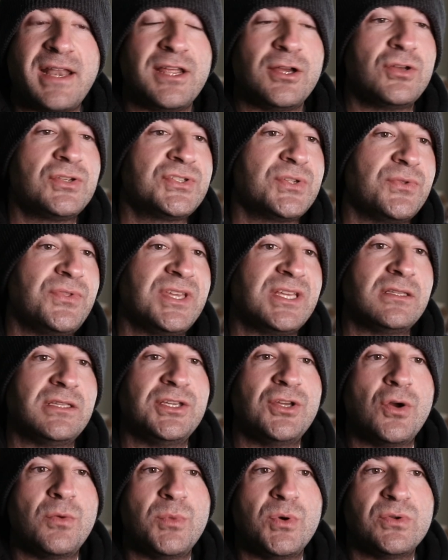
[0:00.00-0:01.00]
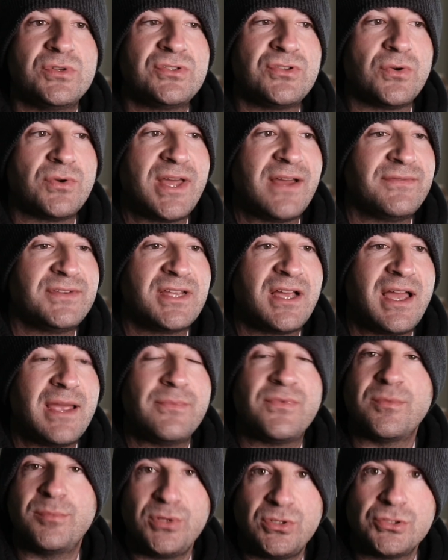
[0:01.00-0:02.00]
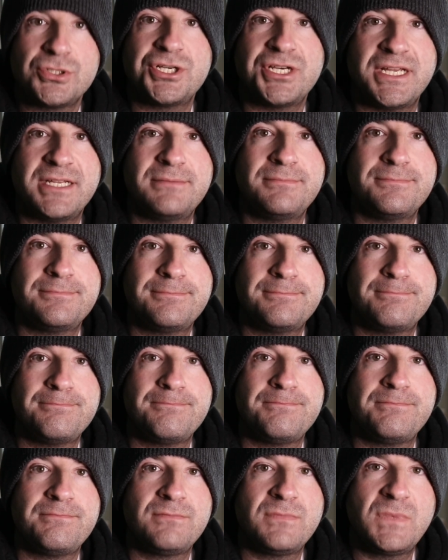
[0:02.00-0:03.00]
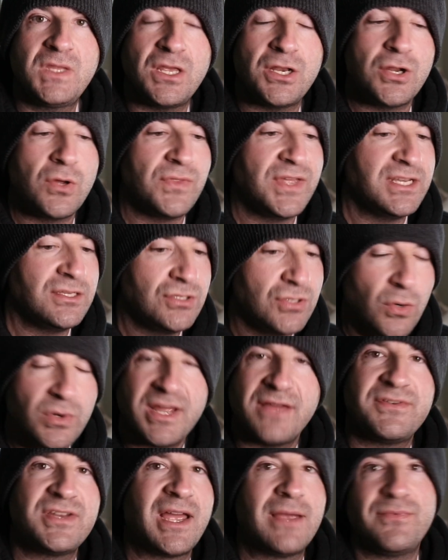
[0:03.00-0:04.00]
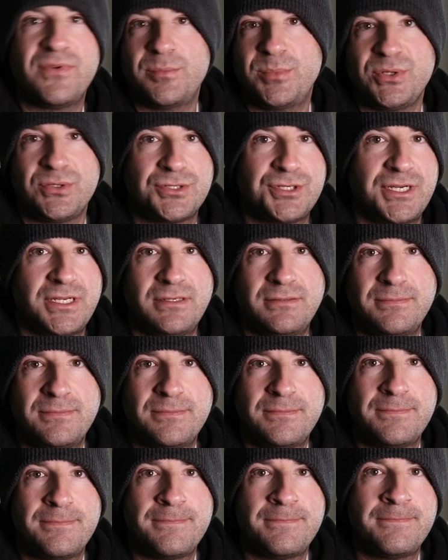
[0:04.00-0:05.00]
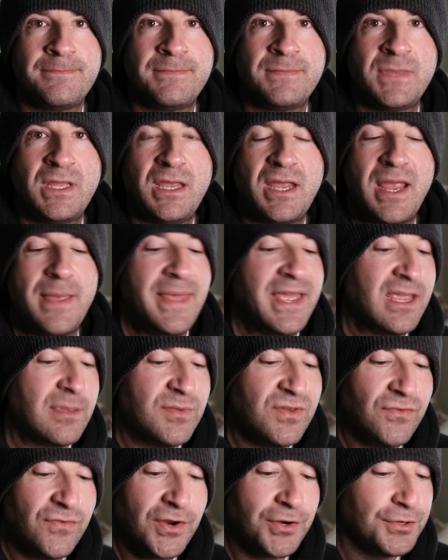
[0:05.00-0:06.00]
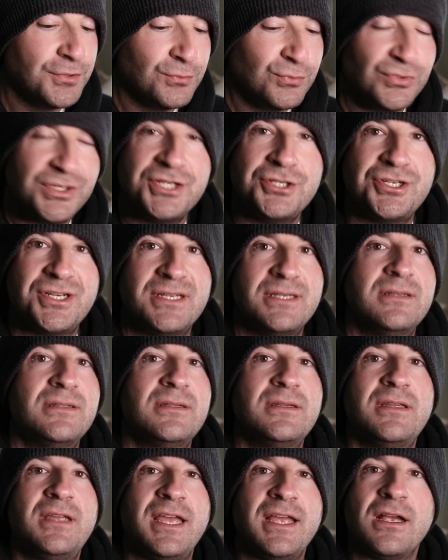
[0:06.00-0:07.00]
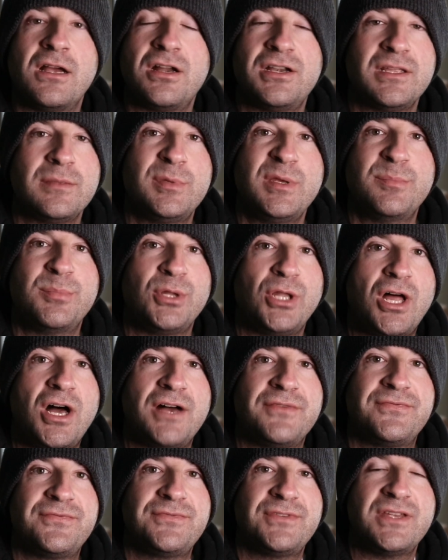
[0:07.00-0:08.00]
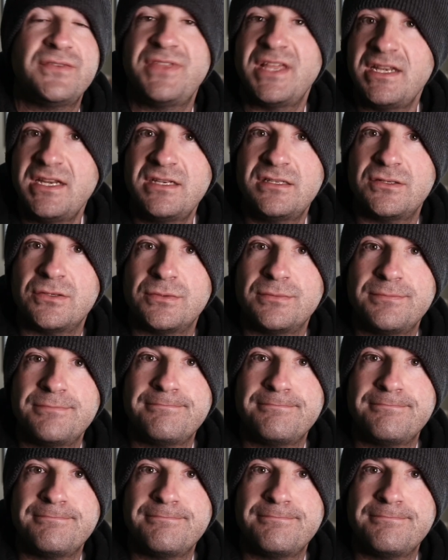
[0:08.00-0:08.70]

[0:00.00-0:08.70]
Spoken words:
I also think Leo moons don't have time for bullshit. They don't have time for bullshit. And they could be very rigid in cutting people off if they need to.